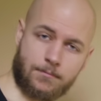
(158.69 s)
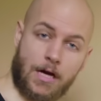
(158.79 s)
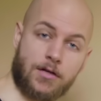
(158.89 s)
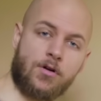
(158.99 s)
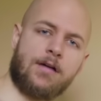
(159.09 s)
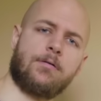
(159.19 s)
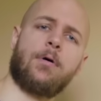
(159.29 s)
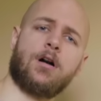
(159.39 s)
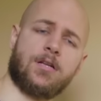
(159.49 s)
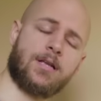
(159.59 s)
I do have a
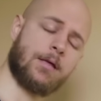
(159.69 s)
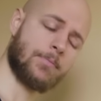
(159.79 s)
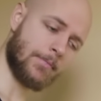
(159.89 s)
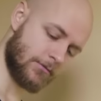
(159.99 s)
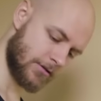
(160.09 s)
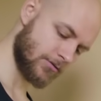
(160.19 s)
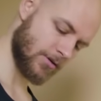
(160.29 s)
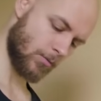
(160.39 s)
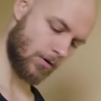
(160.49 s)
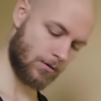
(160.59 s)
bar that can be mounted to
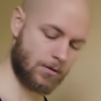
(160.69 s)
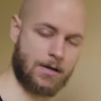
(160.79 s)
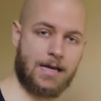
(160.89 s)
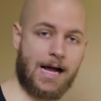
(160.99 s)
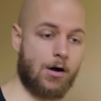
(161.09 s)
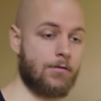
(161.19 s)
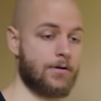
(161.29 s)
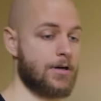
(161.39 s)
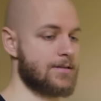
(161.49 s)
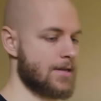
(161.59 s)
the wall,
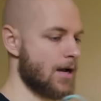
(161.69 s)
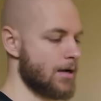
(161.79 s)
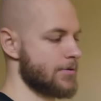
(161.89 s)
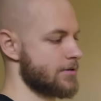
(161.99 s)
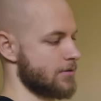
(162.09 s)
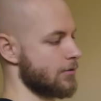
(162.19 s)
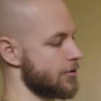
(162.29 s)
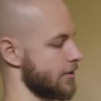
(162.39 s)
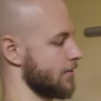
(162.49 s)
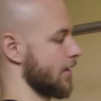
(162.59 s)
however it's a hybrid
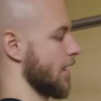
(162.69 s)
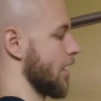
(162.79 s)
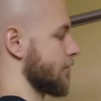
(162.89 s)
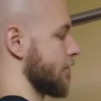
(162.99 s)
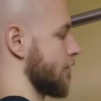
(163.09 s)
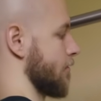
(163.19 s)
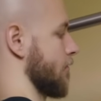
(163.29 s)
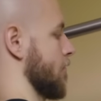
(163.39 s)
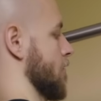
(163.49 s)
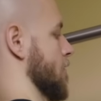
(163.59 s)
solution that allows you to